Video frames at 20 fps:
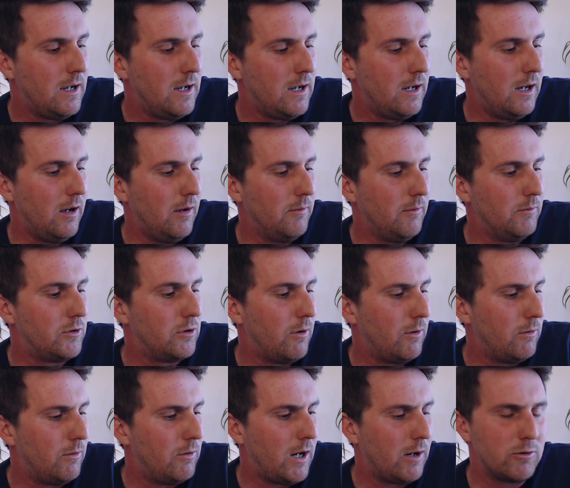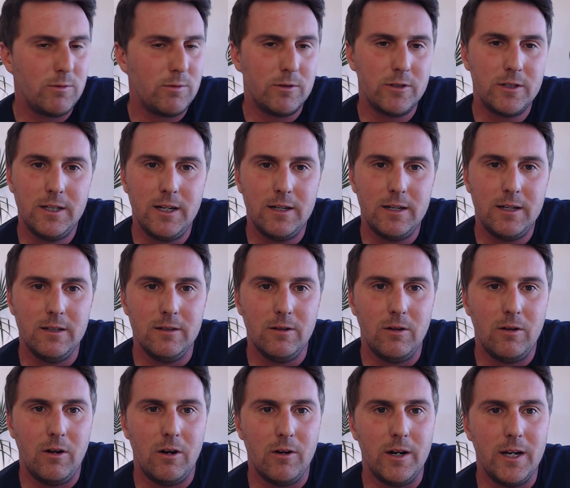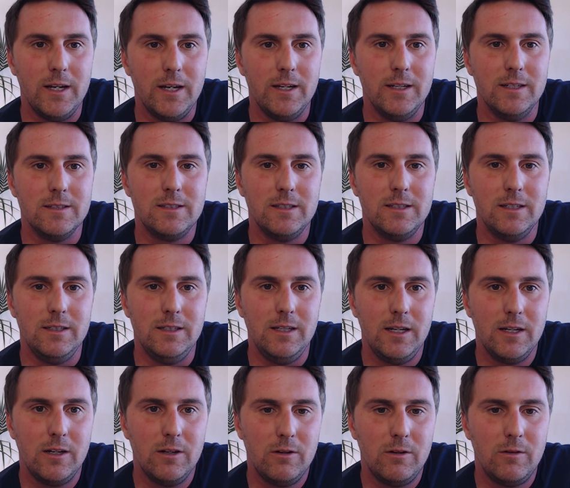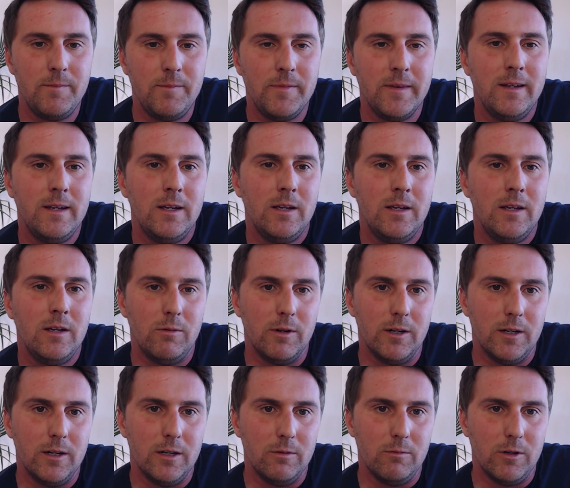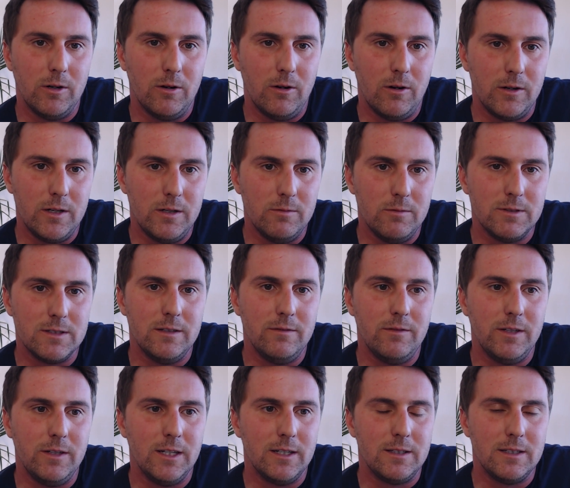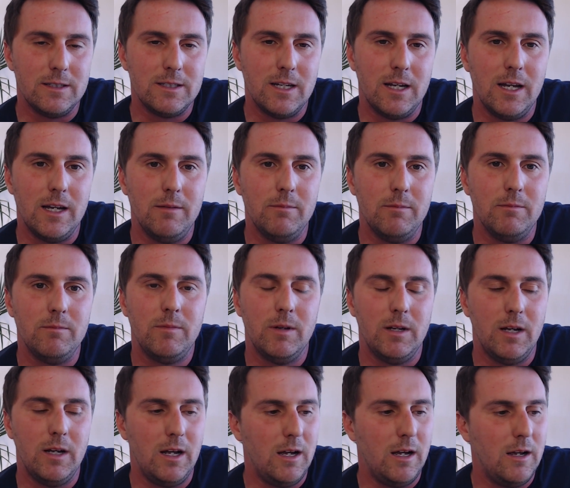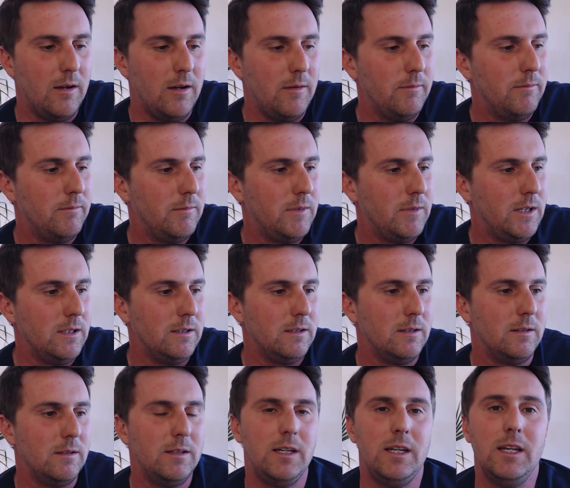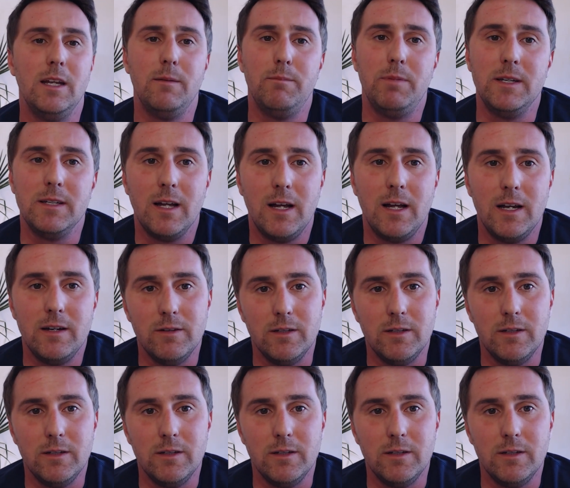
So I was working at a RA in San Diego where Arne was living at the time, and he had been kind of